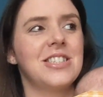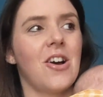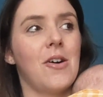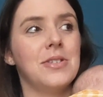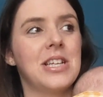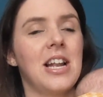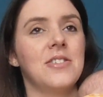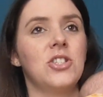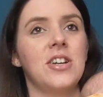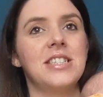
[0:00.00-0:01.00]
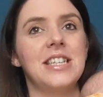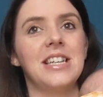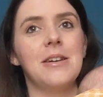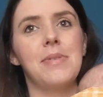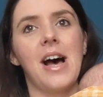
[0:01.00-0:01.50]
So I was kind of
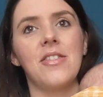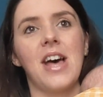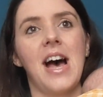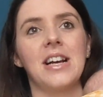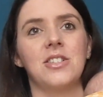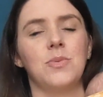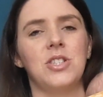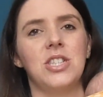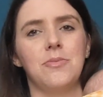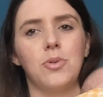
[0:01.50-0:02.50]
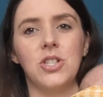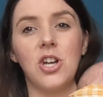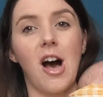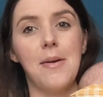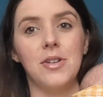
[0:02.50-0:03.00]
stressing about that because when she put a
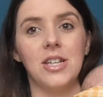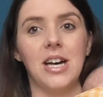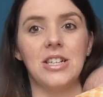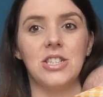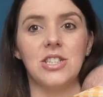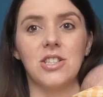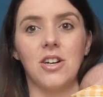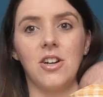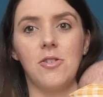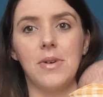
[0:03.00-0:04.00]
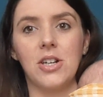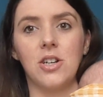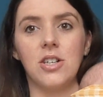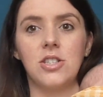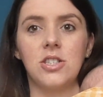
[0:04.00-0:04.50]
time on it, I just thought, oh my
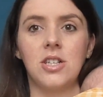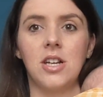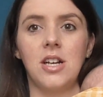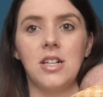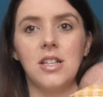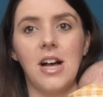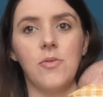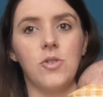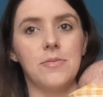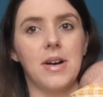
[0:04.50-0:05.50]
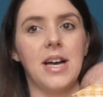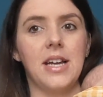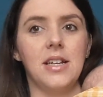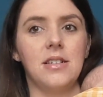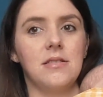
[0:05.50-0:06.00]
gosh, like, what am
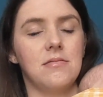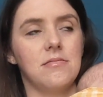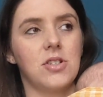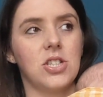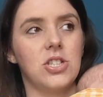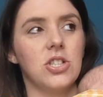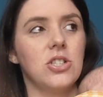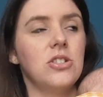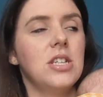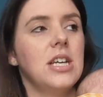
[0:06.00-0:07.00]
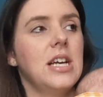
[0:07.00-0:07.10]
I going to do?